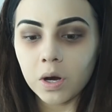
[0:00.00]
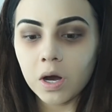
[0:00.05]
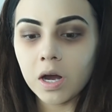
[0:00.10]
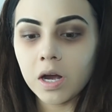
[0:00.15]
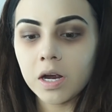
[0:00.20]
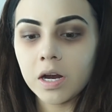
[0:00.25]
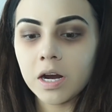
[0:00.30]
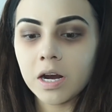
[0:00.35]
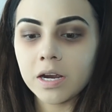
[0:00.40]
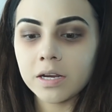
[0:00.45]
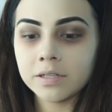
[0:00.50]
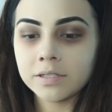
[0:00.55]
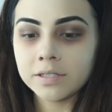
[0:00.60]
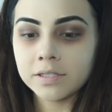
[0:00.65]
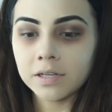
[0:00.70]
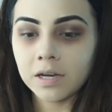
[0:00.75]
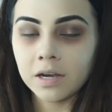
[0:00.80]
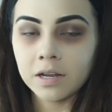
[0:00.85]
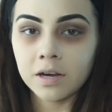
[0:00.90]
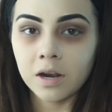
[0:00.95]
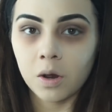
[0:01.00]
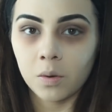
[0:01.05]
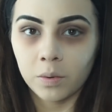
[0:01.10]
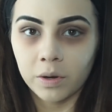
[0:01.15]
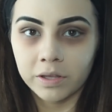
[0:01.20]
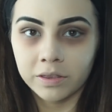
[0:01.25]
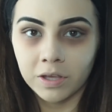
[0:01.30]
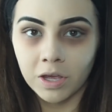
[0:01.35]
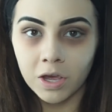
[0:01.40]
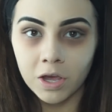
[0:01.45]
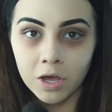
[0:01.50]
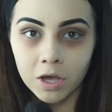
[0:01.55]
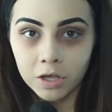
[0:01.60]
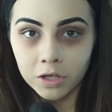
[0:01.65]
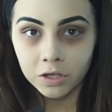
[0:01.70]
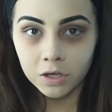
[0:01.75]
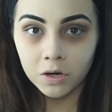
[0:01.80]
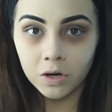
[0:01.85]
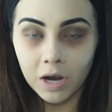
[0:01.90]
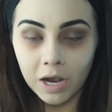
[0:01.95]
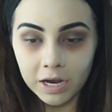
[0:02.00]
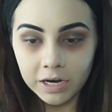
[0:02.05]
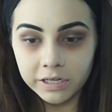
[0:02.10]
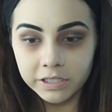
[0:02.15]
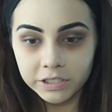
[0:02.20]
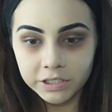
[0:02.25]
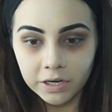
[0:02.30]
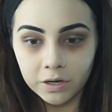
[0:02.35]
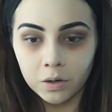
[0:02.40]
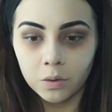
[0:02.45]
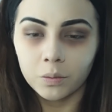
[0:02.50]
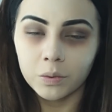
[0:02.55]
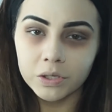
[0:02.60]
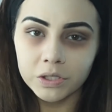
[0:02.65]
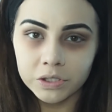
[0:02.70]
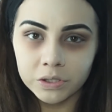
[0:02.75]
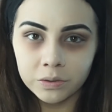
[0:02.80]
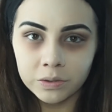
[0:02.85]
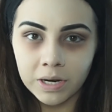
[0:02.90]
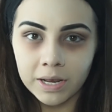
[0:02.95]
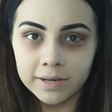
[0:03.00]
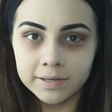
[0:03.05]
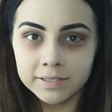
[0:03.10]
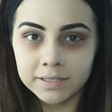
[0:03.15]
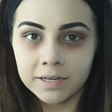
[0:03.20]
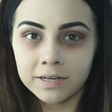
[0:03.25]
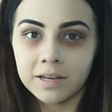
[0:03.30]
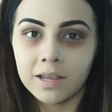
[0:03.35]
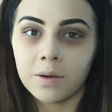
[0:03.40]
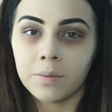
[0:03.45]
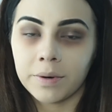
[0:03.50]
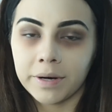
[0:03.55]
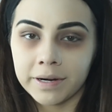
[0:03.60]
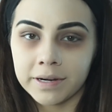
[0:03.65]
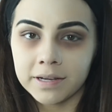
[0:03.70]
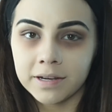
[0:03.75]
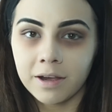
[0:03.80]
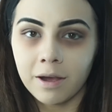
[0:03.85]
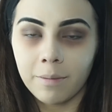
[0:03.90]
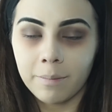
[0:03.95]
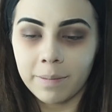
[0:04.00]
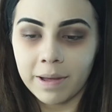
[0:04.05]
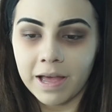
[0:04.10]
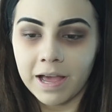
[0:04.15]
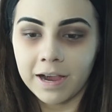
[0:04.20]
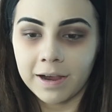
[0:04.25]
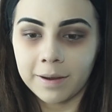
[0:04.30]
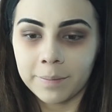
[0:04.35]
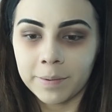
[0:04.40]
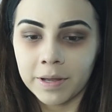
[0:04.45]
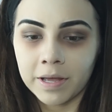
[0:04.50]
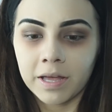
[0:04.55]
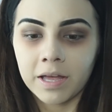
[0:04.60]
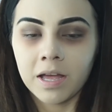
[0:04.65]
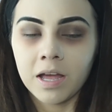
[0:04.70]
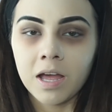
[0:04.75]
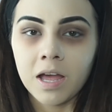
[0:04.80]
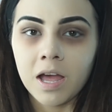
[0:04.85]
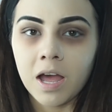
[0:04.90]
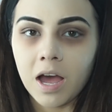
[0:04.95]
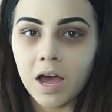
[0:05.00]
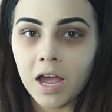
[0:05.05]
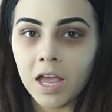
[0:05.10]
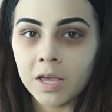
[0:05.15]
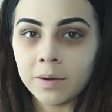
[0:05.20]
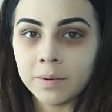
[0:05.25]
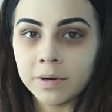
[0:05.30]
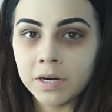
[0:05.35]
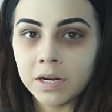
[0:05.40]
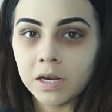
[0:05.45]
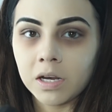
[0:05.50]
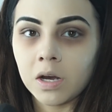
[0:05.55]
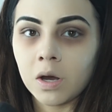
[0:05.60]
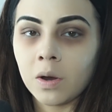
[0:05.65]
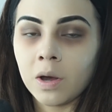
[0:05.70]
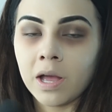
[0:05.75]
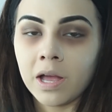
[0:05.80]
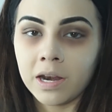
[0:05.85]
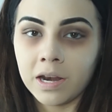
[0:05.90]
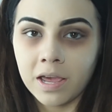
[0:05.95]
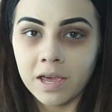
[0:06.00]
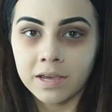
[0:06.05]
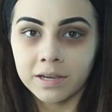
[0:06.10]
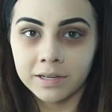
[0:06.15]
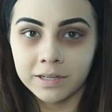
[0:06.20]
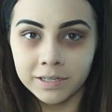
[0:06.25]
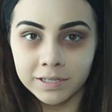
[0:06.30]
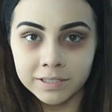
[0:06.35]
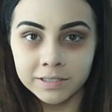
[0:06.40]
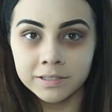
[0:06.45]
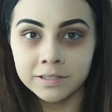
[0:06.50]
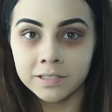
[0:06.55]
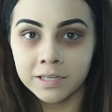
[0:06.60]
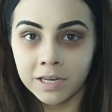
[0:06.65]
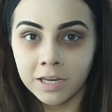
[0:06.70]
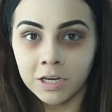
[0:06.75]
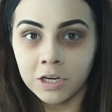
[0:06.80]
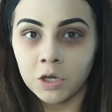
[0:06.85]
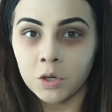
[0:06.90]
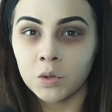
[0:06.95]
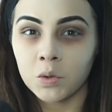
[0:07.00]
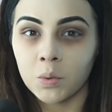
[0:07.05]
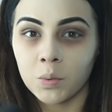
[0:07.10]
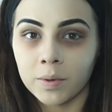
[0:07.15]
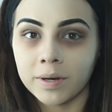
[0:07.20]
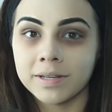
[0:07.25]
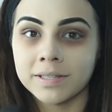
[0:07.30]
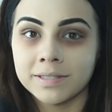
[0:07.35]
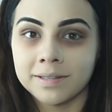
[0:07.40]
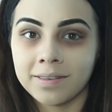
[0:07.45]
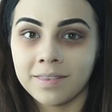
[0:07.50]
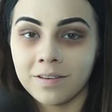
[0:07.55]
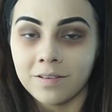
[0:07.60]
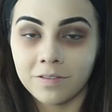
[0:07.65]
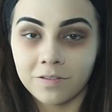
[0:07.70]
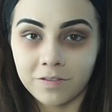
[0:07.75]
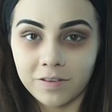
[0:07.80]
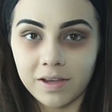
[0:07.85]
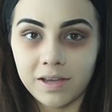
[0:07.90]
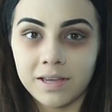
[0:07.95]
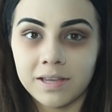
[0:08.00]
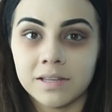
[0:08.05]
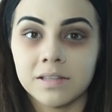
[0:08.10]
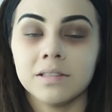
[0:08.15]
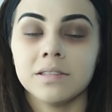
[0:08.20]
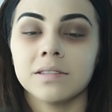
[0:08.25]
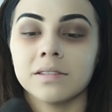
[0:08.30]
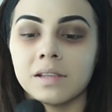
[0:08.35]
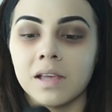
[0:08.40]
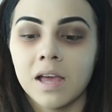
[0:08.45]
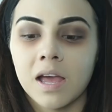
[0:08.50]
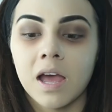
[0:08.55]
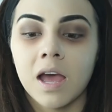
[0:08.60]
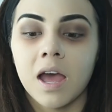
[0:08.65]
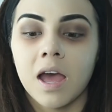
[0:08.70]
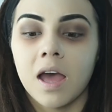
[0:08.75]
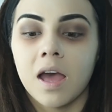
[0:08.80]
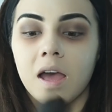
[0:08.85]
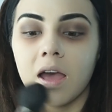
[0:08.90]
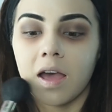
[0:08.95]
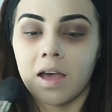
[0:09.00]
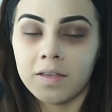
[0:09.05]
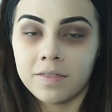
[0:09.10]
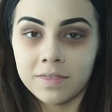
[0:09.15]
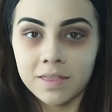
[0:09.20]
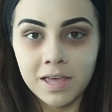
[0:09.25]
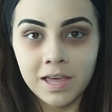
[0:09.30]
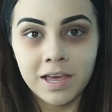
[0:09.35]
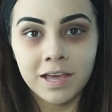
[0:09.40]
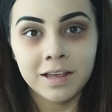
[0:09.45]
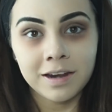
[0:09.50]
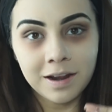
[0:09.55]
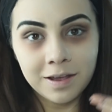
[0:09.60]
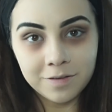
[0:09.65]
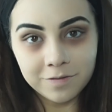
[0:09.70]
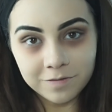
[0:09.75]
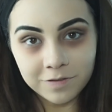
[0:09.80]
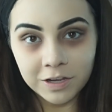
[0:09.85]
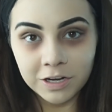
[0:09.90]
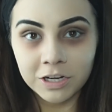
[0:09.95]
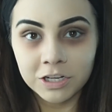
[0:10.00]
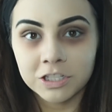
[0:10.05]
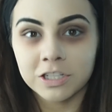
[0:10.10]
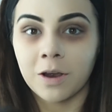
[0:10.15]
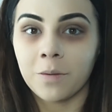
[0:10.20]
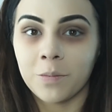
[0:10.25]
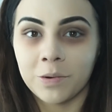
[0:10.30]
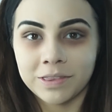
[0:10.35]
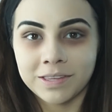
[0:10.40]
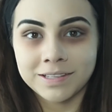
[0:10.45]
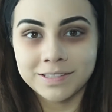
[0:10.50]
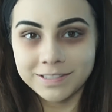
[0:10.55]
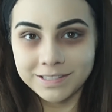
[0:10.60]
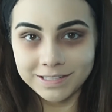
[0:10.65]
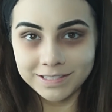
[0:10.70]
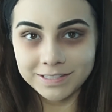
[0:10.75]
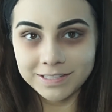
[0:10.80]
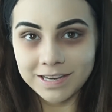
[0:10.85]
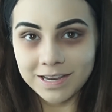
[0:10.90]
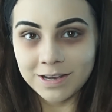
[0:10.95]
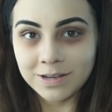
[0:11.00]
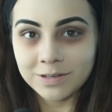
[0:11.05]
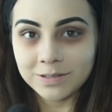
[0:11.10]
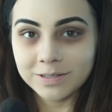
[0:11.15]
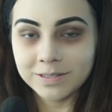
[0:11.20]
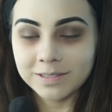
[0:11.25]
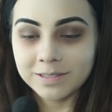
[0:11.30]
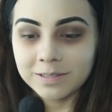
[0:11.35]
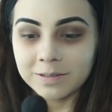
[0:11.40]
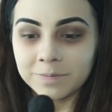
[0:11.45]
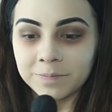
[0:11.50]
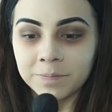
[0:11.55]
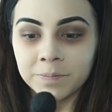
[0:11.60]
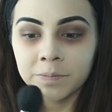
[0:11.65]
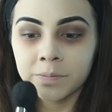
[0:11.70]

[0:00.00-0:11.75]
Are done with your eyeshadow. We're still not done yet. We're gonna come back, but I want to go ahead and continue the rest of the face and then finish up with the details.